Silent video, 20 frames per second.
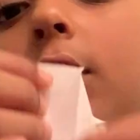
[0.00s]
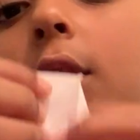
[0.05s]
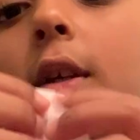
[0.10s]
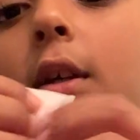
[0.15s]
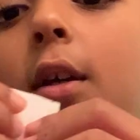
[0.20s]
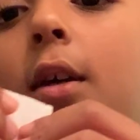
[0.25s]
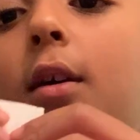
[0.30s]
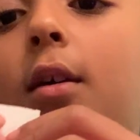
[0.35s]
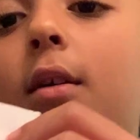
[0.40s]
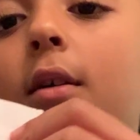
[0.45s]

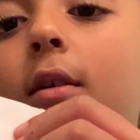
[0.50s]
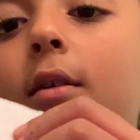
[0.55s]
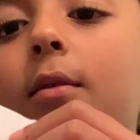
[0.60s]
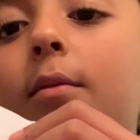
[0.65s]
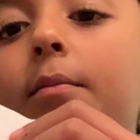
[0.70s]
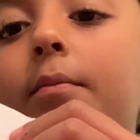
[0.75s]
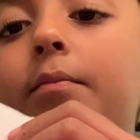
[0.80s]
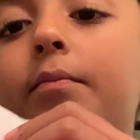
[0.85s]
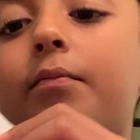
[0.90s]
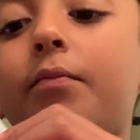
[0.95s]
it,
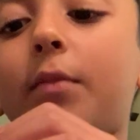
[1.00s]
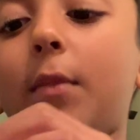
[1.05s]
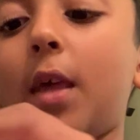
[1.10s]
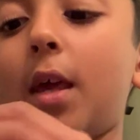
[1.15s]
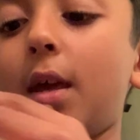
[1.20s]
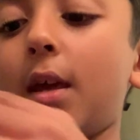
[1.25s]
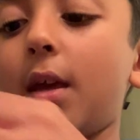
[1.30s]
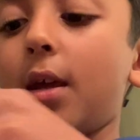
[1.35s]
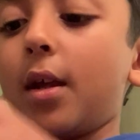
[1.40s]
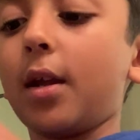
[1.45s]

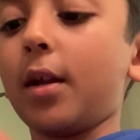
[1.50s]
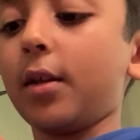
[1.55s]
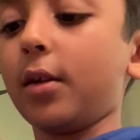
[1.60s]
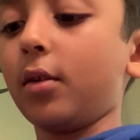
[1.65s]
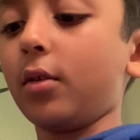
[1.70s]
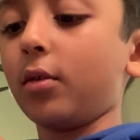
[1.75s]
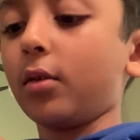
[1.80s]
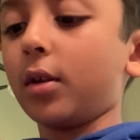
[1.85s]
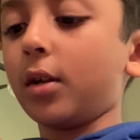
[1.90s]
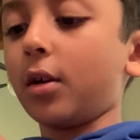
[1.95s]
and
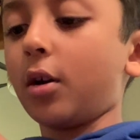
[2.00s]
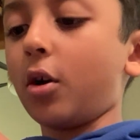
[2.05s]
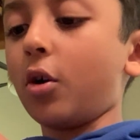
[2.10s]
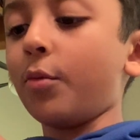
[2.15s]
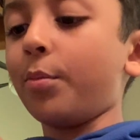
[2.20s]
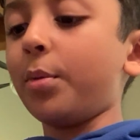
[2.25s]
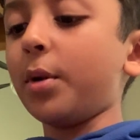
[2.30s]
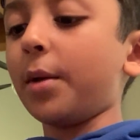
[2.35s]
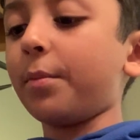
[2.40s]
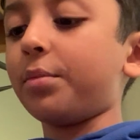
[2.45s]
you're going to
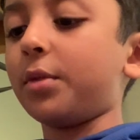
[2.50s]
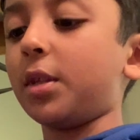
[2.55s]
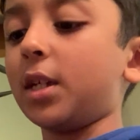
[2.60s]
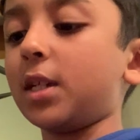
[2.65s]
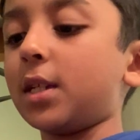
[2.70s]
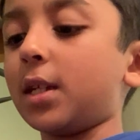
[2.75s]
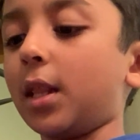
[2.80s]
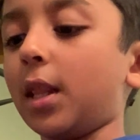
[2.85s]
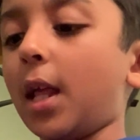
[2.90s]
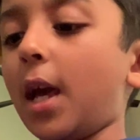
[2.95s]
open up
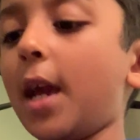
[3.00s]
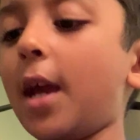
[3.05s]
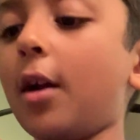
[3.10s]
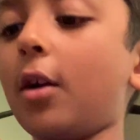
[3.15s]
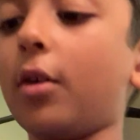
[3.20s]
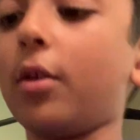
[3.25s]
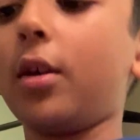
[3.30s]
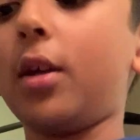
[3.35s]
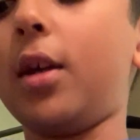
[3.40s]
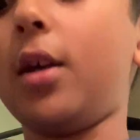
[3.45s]
this
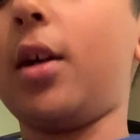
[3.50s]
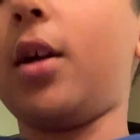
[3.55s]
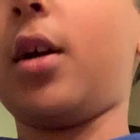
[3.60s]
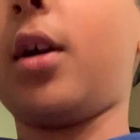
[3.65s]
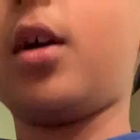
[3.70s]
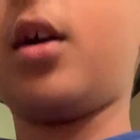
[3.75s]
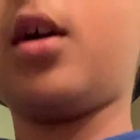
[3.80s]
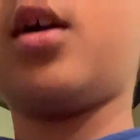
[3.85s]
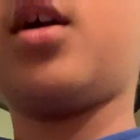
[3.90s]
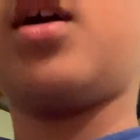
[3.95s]
layer here,